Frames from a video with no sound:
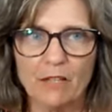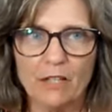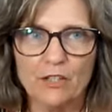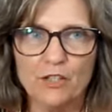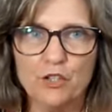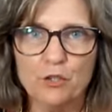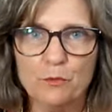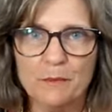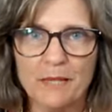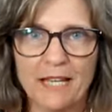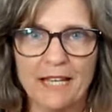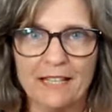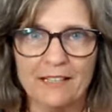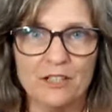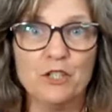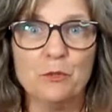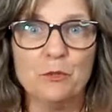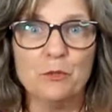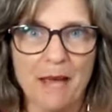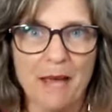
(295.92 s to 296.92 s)

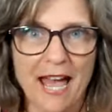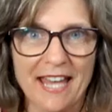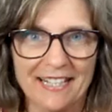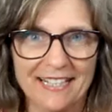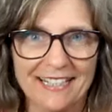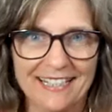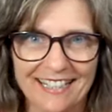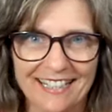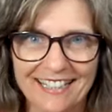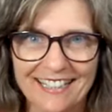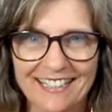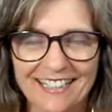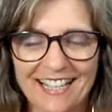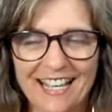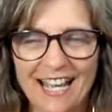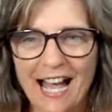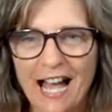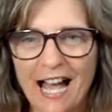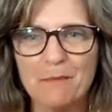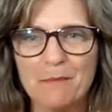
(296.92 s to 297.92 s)
humanity,
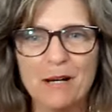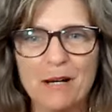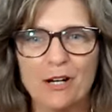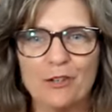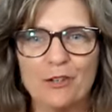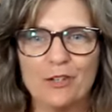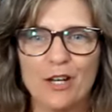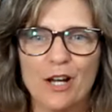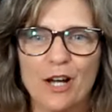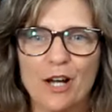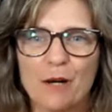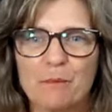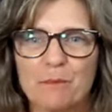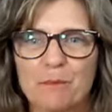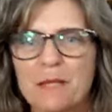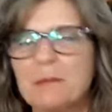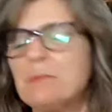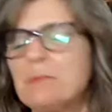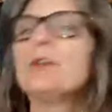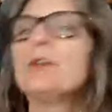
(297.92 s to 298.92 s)
about
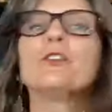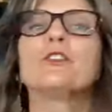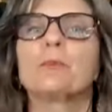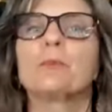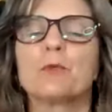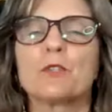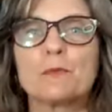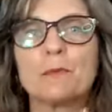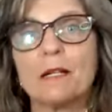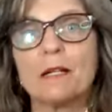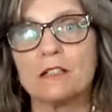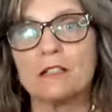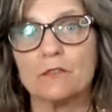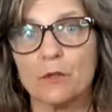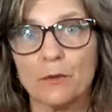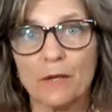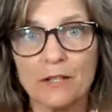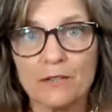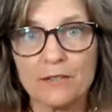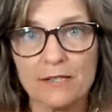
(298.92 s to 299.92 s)
people's perspective
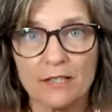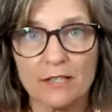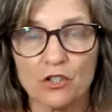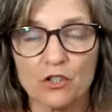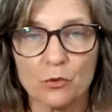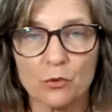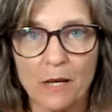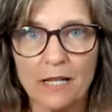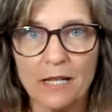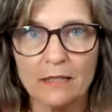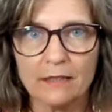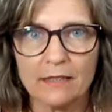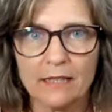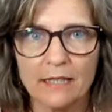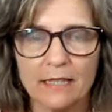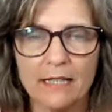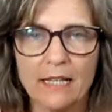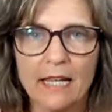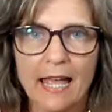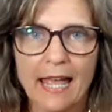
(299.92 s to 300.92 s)
around
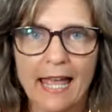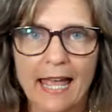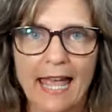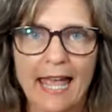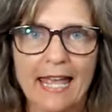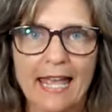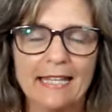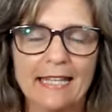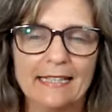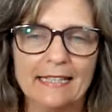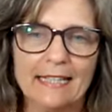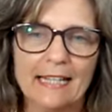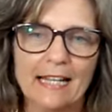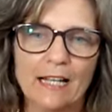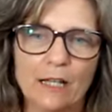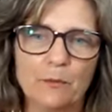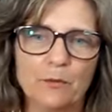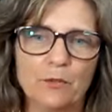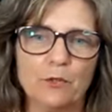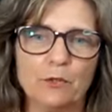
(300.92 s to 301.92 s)
sexuality, and it
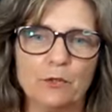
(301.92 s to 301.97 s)
helps